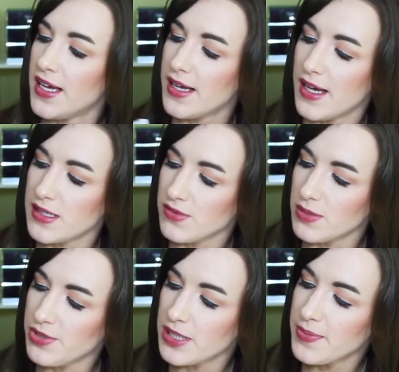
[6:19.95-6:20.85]
It has a
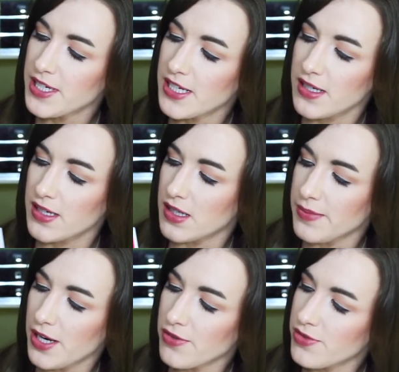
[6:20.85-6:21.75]
really pretty pink and then a
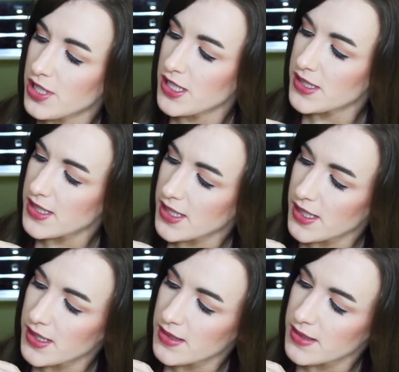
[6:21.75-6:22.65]
brown crease
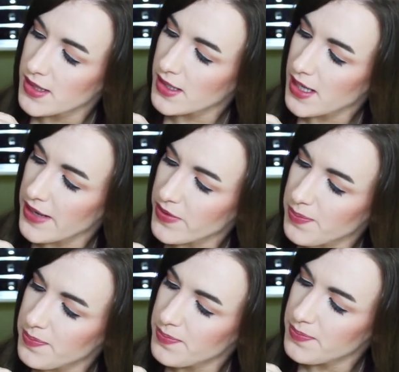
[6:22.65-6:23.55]
and then kind of
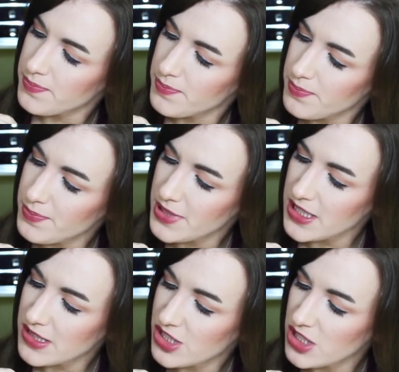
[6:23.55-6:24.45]
a
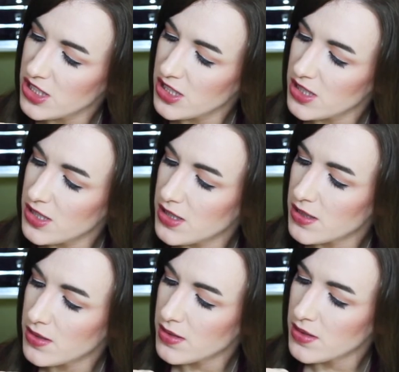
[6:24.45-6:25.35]
peachy
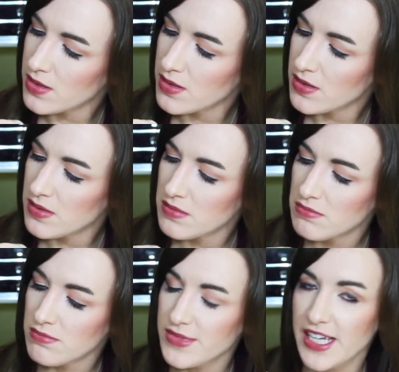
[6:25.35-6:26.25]

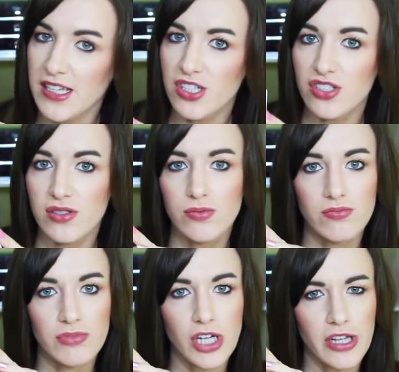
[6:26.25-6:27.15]
tannish
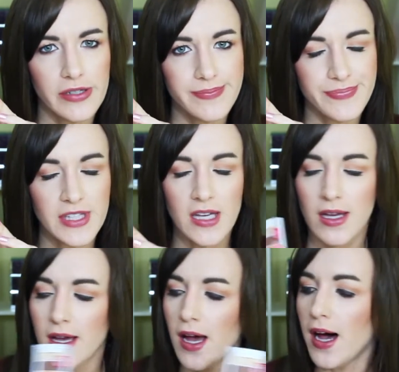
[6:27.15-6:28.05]
color,
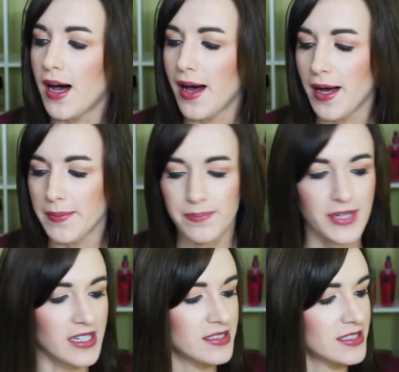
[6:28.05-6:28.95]

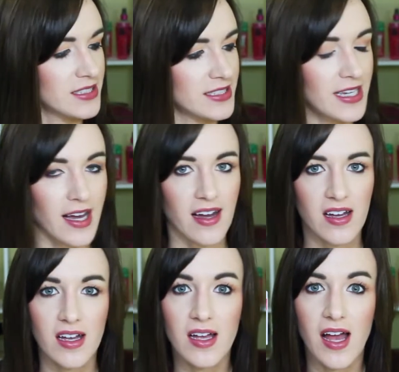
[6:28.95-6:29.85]
but yeah,
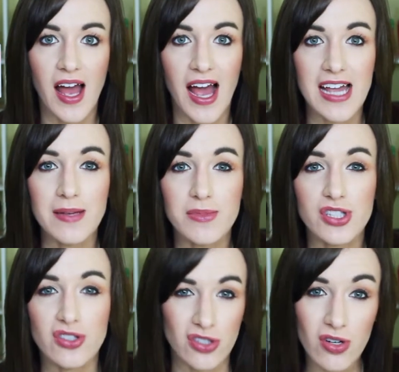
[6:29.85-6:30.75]
I am
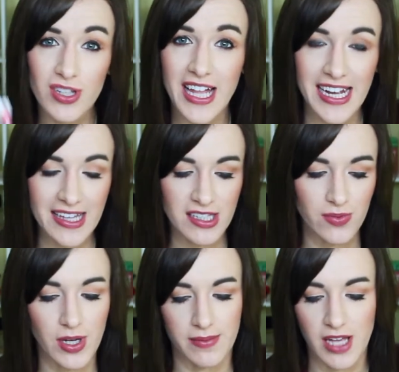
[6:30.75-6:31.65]
so glad I got
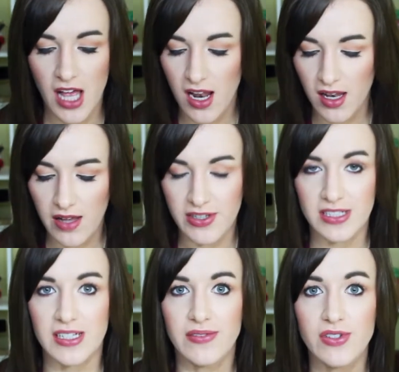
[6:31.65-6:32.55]
this one. Love
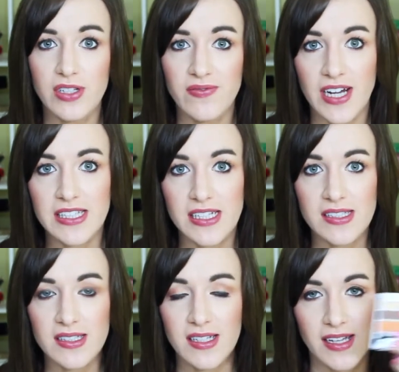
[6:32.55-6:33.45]
it. If you can find
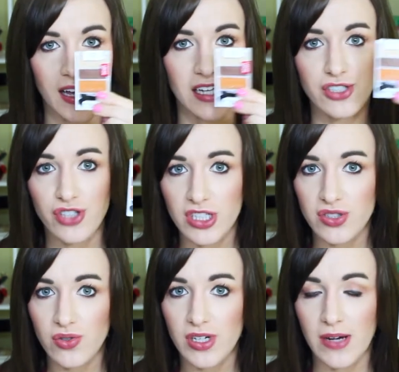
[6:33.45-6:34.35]
this at your drugstore,